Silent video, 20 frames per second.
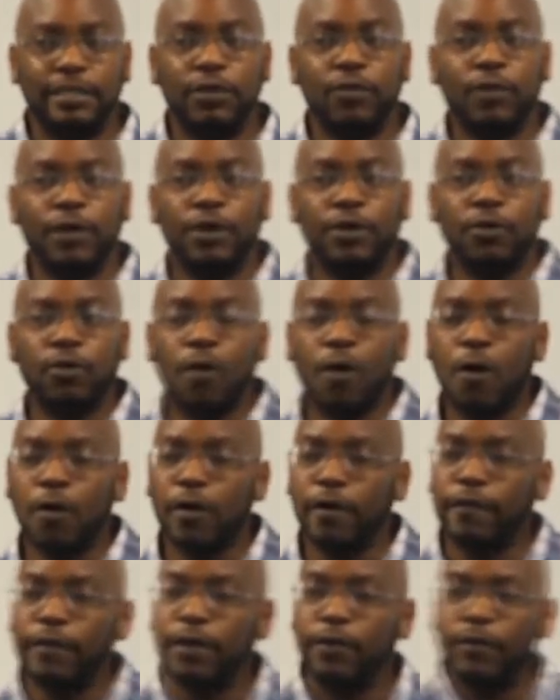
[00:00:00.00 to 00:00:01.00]
You want to do all
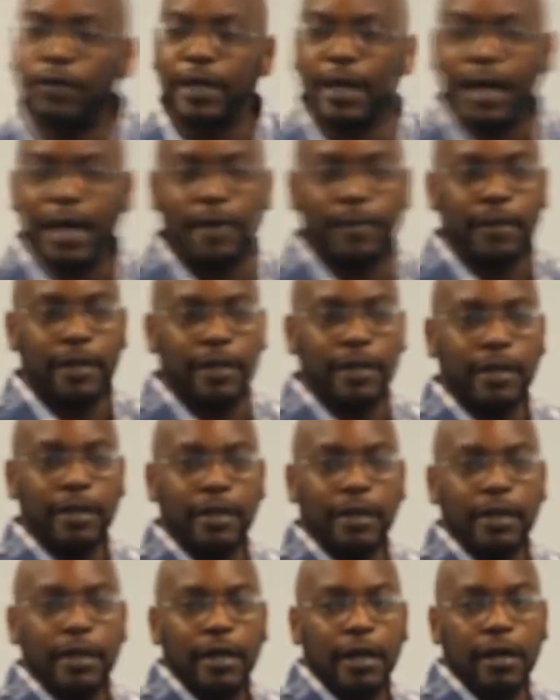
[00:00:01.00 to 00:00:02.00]
of your rehabbing
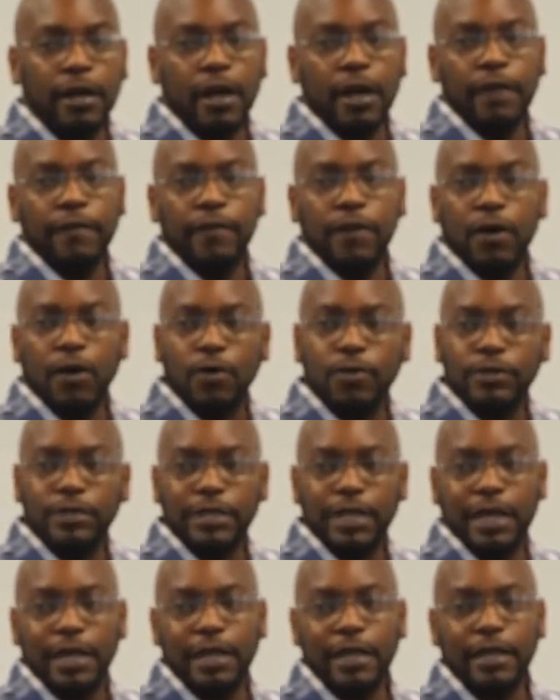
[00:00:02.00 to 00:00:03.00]
and all of your
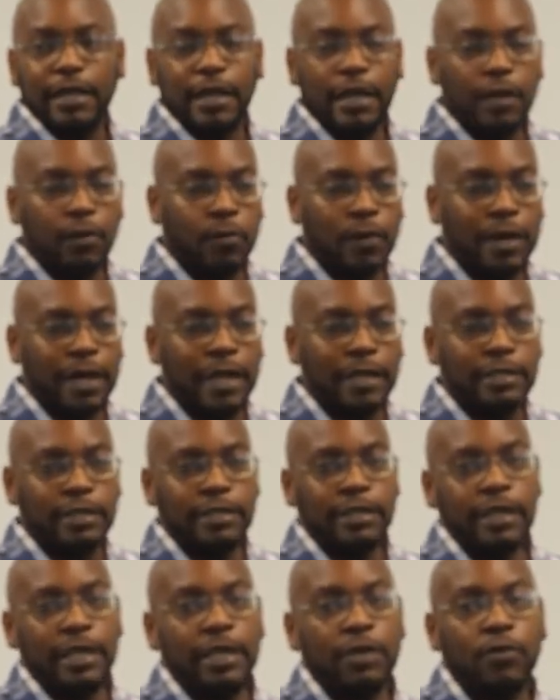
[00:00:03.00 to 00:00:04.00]
wholesaling in one
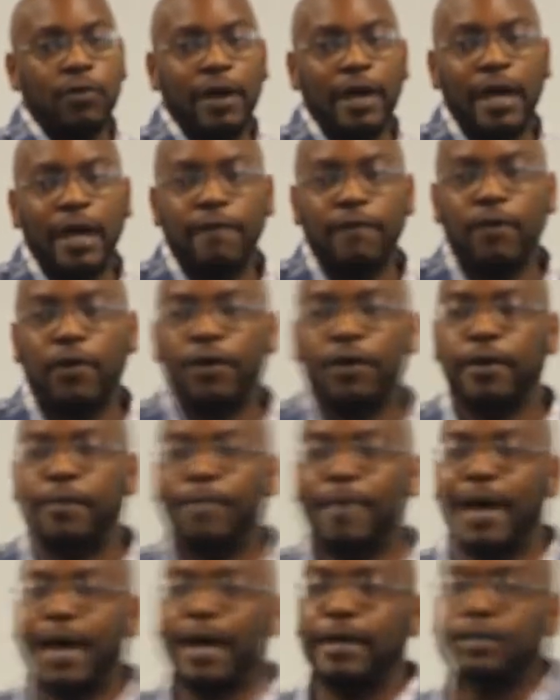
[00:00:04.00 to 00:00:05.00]
entity, and you want to have all your
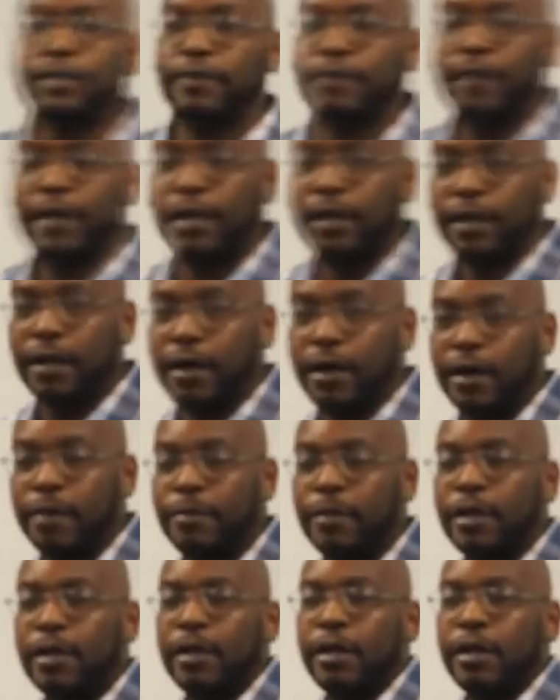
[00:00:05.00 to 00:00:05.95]
passive income